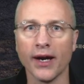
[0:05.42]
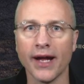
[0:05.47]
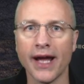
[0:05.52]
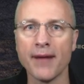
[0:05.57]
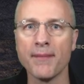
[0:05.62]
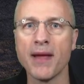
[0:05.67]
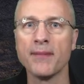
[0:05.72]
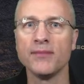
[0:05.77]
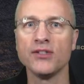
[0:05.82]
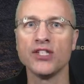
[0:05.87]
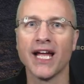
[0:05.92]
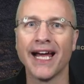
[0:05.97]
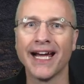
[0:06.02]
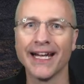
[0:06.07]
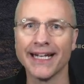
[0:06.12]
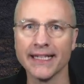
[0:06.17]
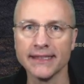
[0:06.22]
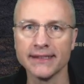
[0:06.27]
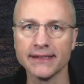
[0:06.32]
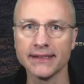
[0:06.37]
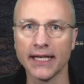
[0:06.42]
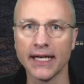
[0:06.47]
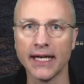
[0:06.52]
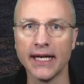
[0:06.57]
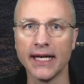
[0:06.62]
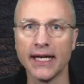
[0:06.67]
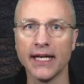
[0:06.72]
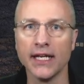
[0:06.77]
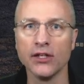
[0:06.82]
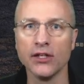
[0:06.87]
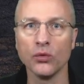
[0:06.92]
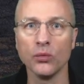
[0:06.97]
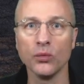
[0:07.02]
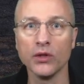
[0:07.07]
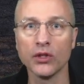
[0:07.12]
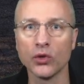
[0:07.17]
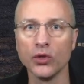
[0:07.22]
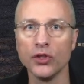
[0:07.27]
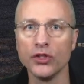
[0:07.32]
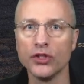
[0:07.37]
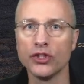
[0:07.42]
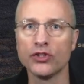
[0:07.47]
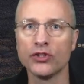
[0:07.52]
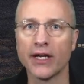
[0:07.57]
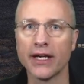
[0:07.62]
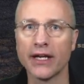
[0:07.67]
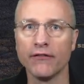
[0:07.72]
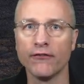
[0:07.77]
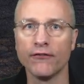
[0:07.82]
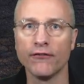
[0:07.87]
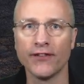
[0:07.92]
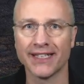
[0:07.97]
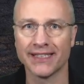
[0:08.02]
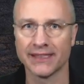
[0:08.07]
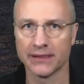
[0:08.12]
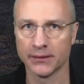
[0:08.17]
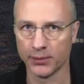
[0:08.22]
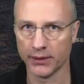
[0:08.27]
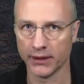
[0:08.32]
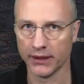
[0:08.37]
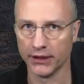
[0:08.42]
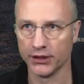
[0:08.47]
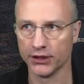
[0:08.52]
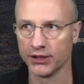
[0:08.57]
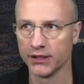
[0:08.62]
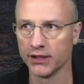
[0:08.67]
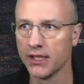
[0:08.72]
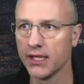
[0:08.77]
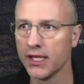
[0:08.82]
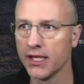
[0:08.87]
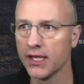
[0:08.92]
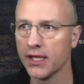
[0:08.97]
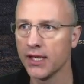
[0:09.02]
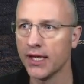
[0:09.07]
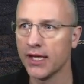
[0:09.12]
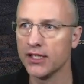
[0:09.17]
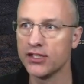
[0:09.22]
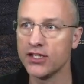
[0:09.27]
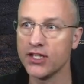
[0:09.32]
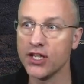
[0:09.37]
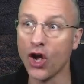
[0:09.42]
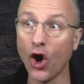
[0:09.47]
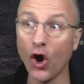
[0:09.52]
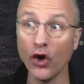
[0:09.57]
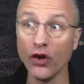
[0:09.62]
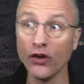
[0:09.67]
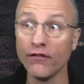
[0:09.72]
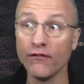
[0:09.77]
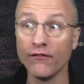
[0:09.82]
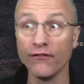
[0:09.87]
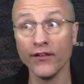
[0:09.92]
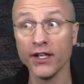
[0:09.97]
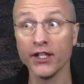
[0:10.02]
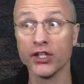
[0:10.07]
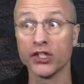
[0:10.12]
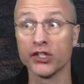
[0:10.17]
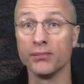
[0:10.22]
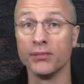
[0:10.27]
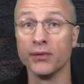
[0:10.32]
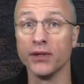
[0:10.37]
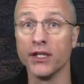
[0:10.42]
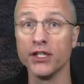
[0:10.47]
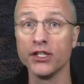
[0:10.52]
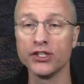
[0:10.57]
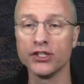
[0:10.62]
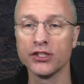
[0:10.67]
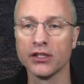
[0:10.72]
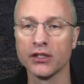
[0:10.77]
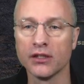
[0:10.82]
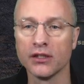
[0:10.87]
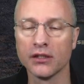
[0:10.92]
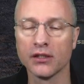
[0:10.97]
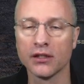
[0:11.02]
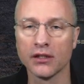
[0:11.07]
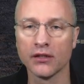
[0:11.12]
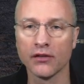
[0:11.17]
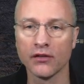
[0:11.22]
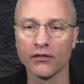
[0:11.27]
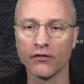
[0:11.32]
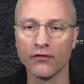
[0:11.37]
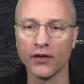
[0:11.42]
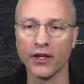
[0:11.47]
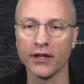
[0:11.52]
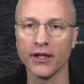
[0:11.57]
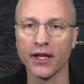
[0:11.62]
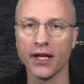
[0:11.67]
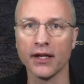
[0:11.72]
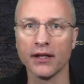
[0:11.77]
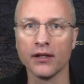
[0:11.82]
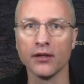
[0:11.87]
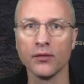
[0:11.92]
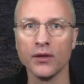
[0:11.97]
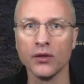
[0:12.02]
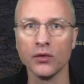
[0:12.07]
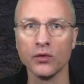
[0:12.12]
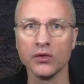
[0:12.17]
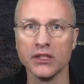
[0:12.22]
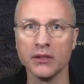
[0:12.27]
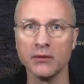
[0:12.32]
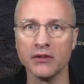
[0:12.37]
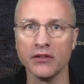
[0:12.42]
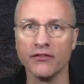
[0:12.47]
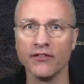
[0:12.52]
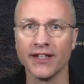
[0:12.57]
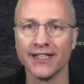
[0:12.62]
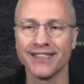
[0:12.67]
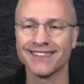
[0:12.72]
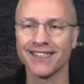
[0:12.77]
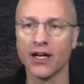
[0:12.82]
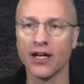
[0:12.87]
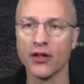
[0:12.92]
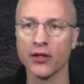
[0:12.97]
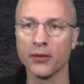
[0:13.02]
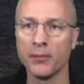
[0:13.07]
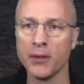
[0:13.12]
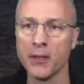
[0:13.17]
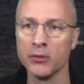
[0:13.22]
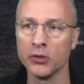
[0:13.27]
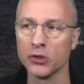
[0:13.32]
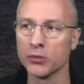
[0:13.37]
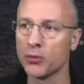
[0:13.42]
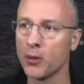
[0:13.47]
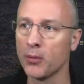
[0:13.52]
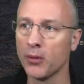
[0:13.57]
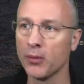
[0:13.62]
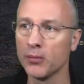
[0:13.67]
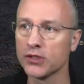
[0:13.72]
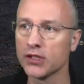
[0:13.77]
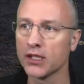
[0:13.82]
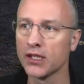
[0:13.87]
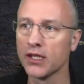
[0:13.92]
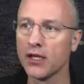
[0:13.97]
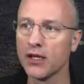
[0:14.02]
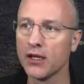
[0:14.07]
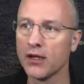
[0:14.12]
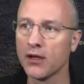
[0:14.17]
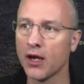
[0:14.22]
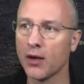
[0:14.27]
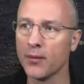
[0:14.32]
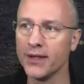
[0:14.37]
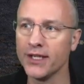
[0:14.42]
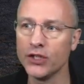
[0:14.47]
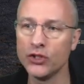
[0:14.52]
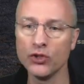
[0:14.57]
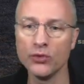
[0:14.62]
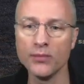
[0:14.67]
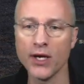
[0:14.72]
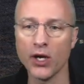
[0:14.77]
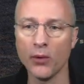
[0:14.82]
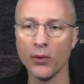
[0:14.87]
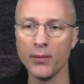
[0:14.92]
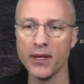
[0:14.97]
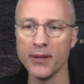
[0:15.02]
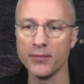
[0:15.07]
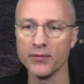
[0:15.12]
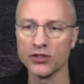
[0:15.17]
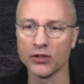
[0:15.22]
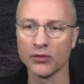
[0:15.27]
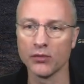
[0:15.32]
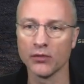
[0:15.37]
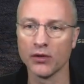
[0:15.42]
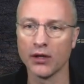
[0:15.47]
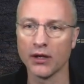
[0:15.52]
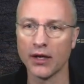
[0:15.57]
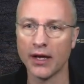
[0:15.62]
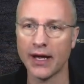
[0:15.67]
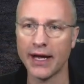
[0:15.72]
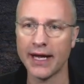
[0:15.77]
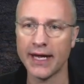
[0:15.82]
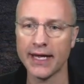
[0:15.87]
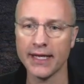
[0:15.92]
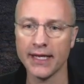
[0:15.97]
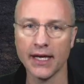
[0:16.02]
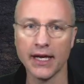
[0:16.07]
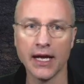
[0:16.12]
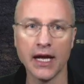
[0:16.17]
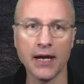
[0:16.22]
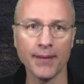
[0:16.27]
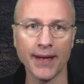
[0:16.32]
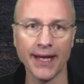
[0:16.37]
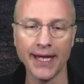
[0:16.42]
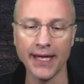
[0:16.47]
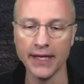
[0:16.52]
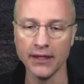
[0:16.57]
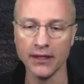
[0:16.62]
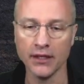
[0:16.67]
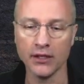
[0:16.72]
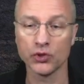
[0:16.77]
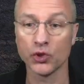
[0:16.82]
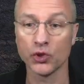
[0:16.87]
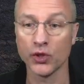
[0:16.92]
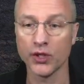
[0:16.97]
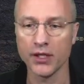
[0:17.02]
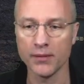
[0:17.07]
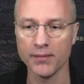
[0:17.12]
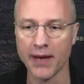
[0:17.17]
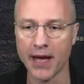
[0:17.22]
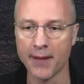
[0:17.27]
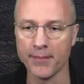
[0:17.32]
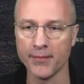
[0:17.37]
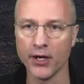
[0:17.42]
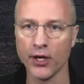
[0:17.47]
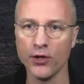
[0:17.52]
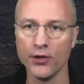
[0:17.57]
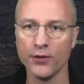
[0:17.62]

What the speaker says: I'm MJ Haggis and we're going to try and fix a bridge. It's the unfinished bridge. Funny that, we always seem to fix other people's problems. And we need 2 metal beams. I am in, I'll show you the map now.